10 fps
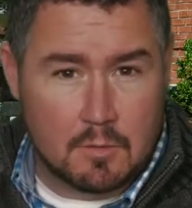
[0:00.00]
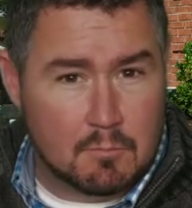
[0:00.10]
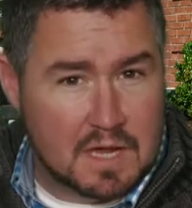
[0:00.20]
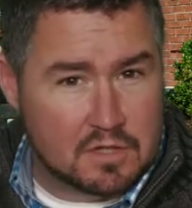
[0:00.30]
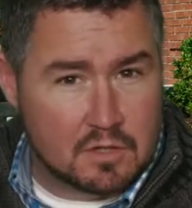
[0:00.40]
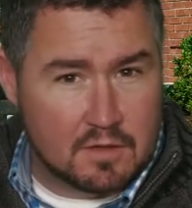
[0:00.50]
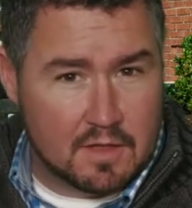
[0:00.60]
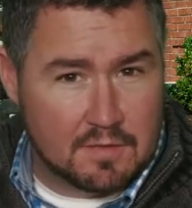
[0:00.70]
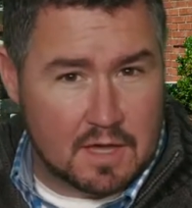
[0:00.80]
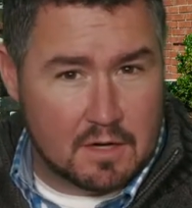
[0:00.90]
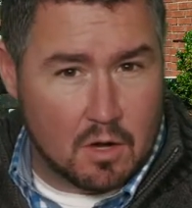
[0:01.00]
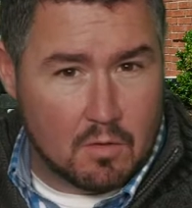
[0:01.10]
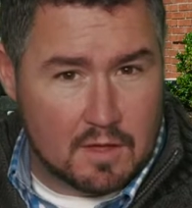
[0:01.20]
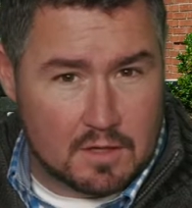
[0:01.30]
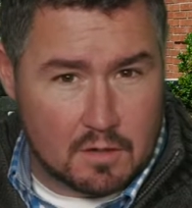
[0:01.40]
Make sure that they know
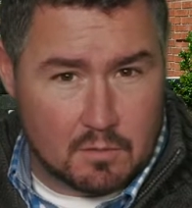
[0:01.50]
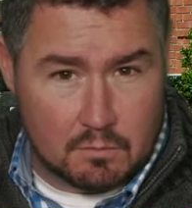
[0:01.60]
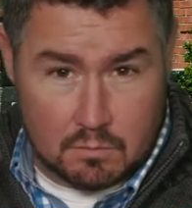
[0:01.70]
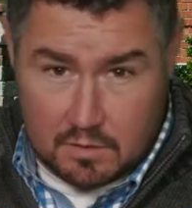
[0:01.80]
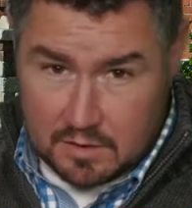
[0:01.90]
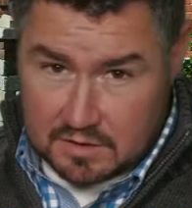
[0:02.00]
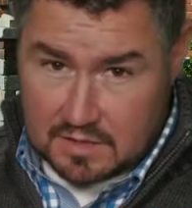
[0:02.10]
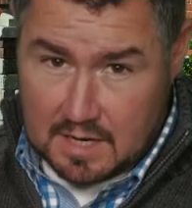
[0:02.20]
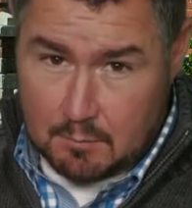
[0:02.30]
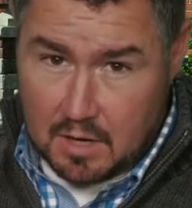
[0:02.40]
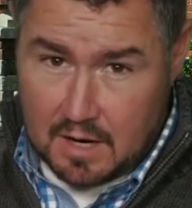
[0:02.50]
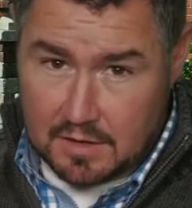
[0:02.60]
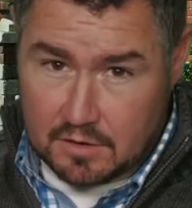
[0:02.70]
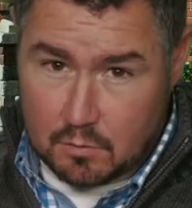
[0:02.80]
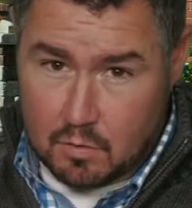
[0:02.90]
that you're going to stand
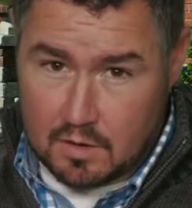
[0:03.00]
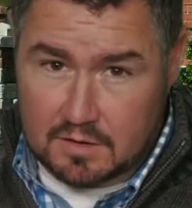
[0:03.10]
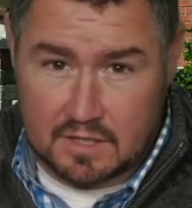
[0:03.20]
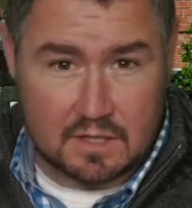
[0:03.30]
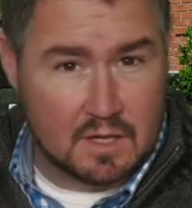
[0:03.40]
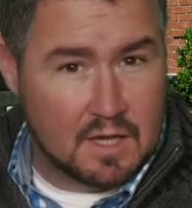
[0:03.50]
behind your warranty,